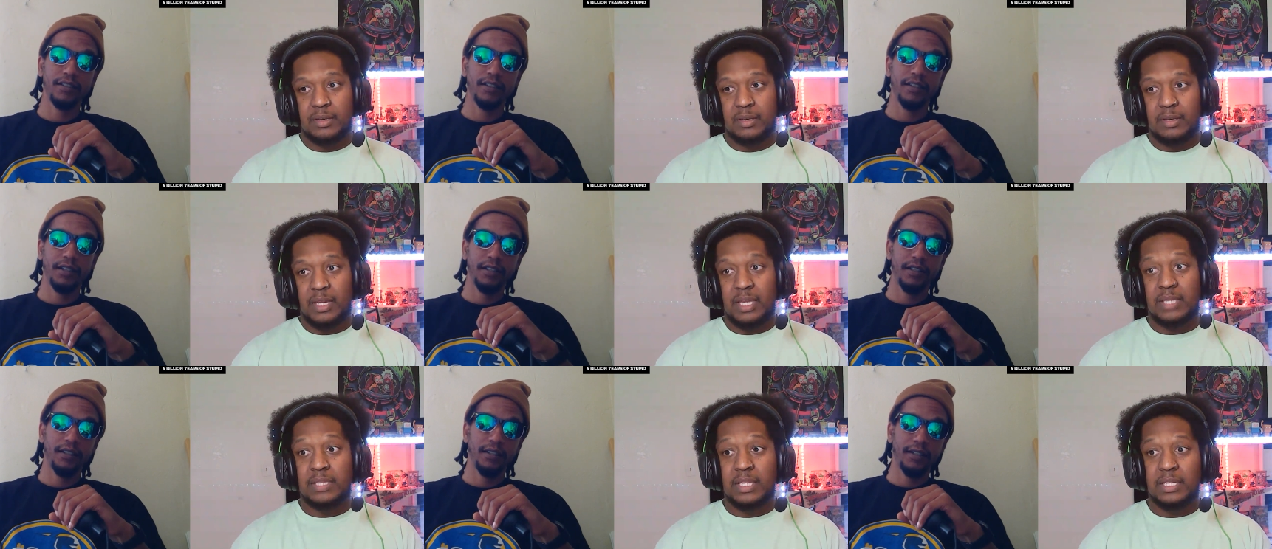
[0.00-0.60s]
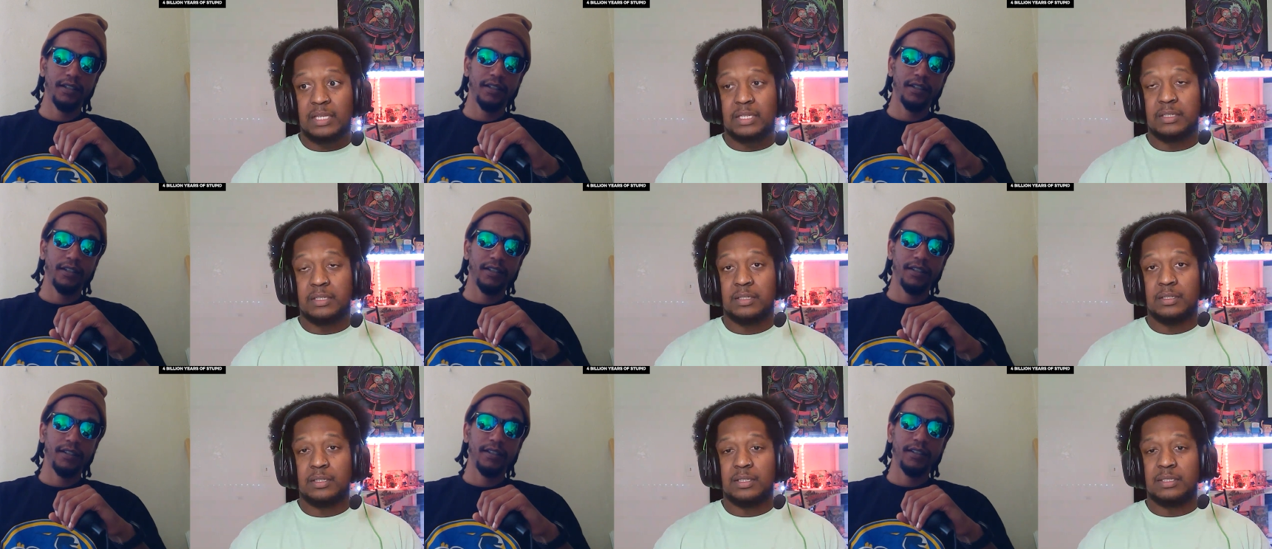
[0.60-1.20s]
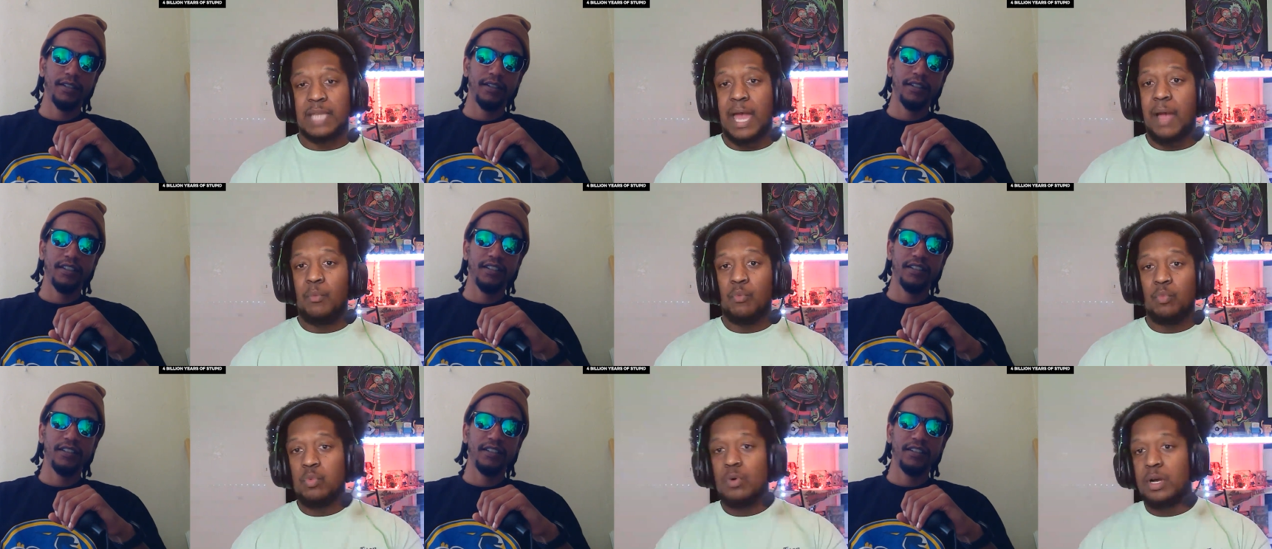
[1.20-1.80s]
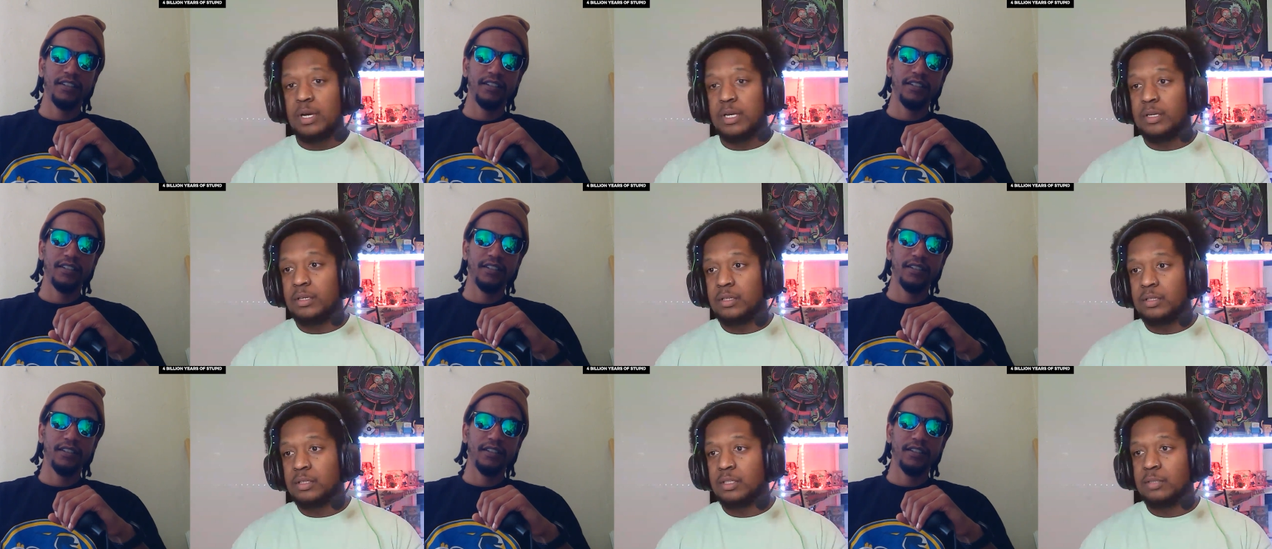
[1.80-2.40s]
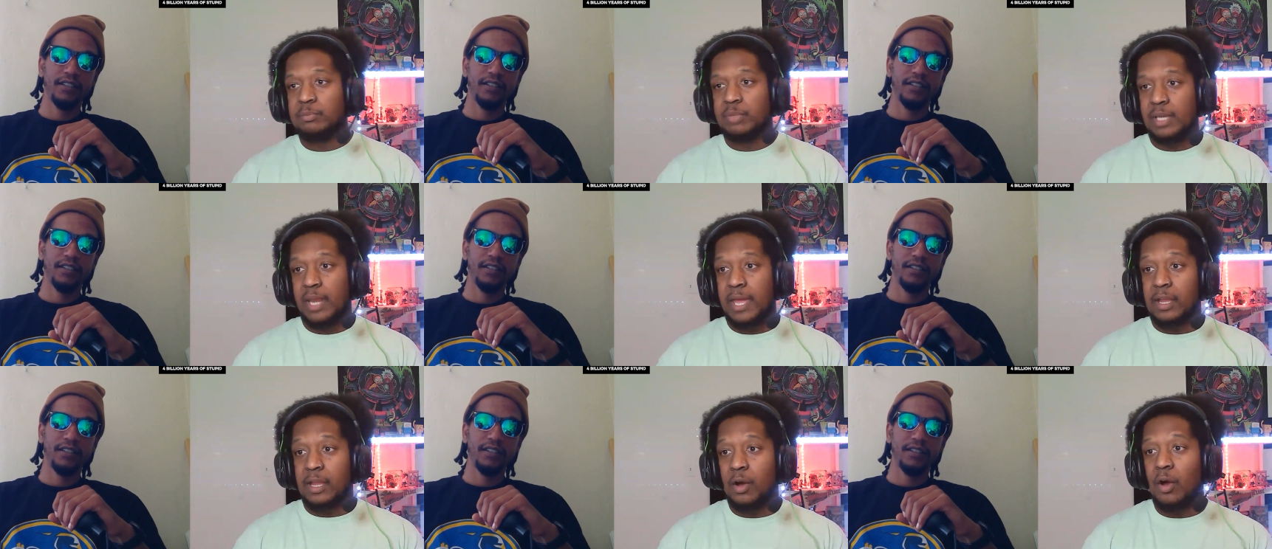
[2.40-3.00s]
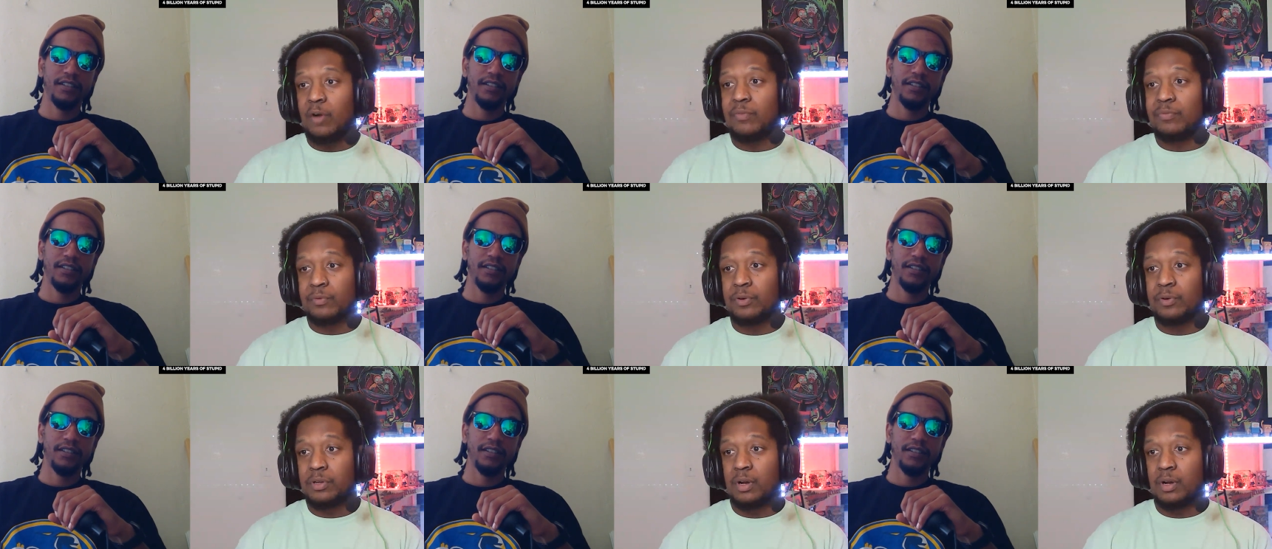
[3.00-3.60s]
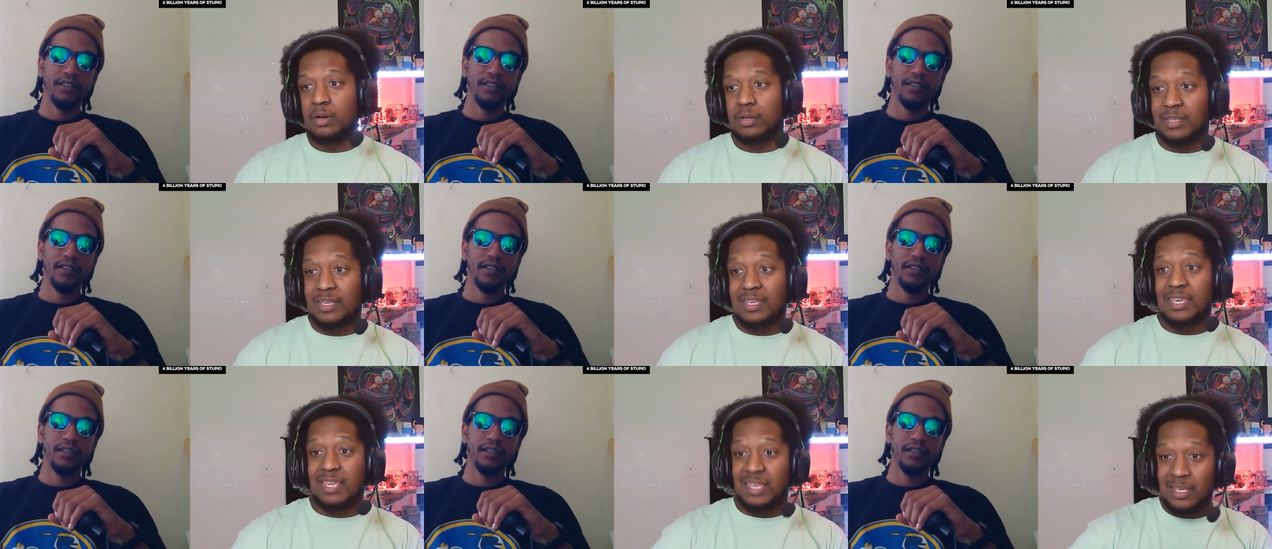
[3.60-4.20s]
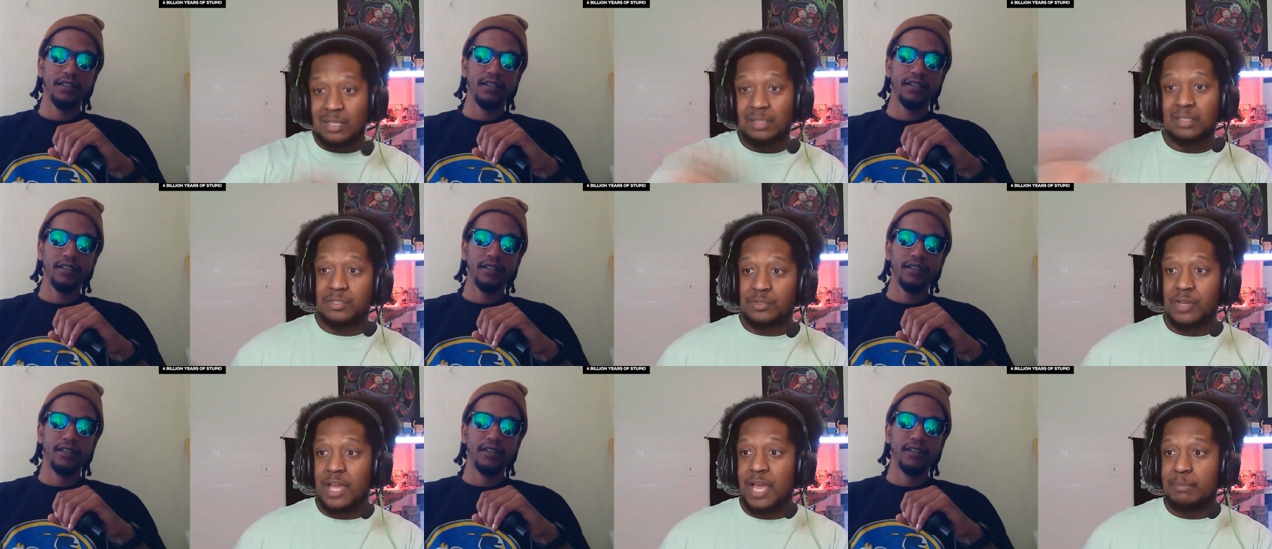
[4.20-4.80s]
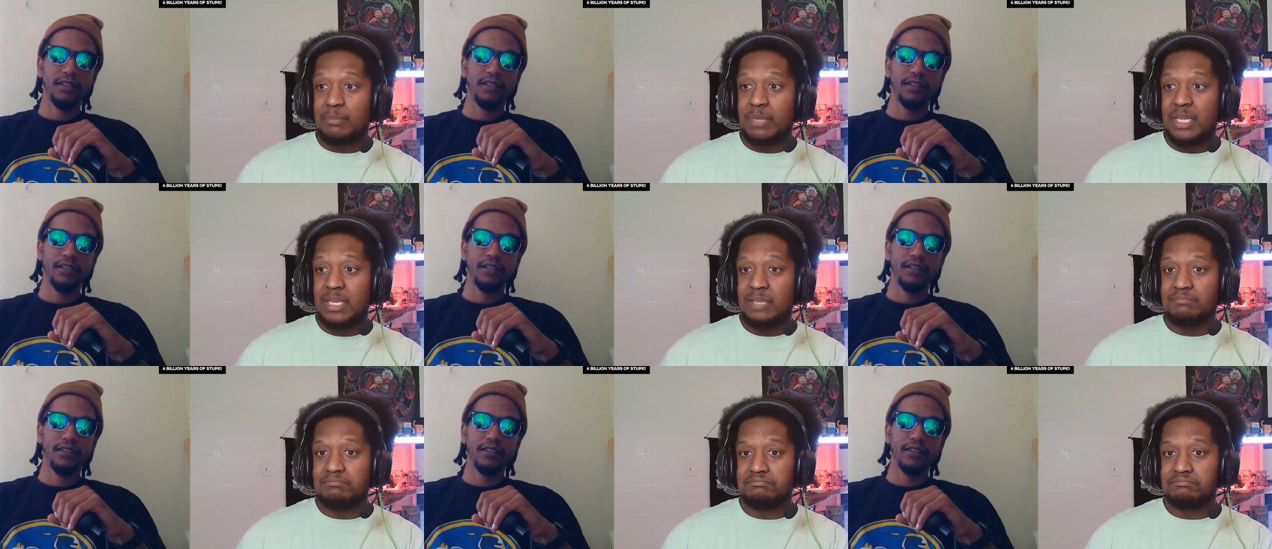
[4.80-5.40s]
Speaker 1: and then not one, but like all four of y'all kill a Tribe beat.